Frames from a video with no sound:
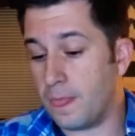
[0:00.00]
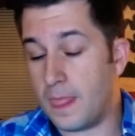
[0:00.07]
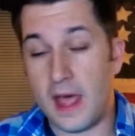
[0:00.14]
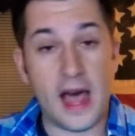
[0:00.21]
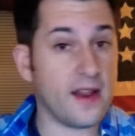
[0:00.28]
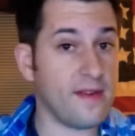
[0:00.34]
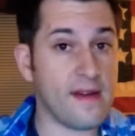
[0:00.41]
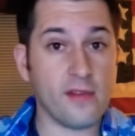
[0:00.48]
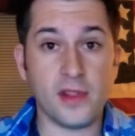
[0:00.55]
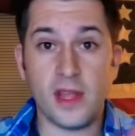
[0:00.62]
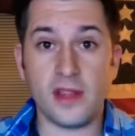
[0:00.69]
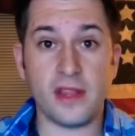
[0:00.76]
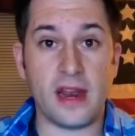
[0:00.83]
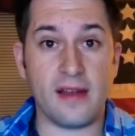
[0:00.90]
out of
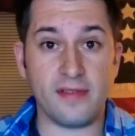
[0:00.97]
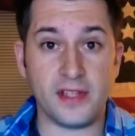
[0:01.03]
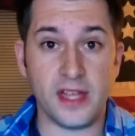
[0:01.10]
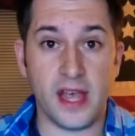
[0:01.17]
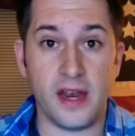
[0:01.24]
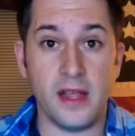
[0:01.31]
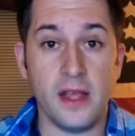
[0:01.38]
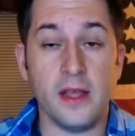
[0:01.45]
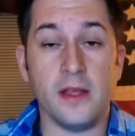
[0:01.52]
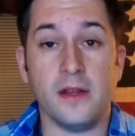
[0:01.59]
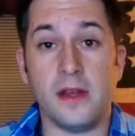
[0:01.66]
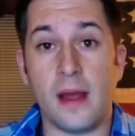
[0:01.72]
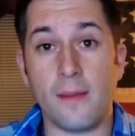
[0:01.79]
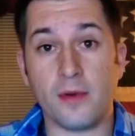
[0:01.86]
everything that I've said,
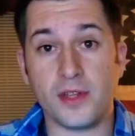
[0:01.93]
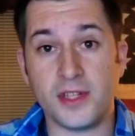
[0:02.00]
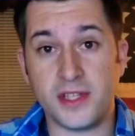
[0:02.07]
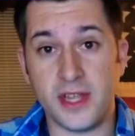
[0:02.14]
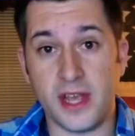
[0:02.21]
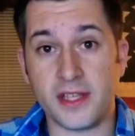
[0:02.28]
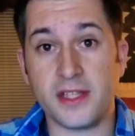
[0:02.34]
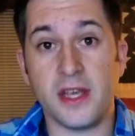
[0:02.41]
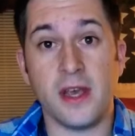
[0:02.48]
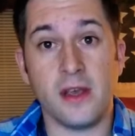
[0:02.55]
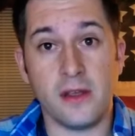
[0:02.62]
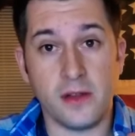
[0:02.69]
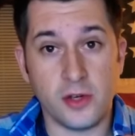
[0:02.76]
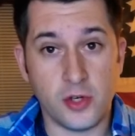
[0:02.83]
number 6,
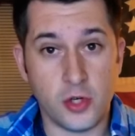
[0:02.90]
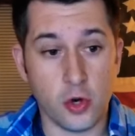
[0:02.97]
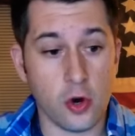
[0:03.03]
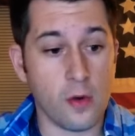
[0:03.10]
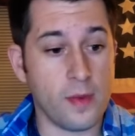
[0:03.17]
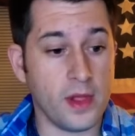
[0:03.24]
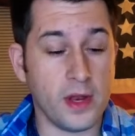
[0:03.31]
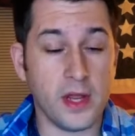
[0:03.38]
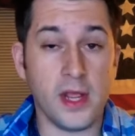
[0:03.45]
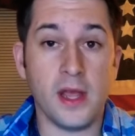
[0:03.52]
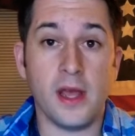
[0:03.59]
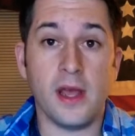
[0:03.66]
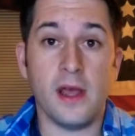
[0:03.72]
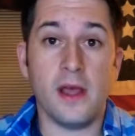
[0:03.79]

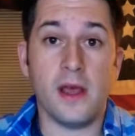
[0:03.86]
durability,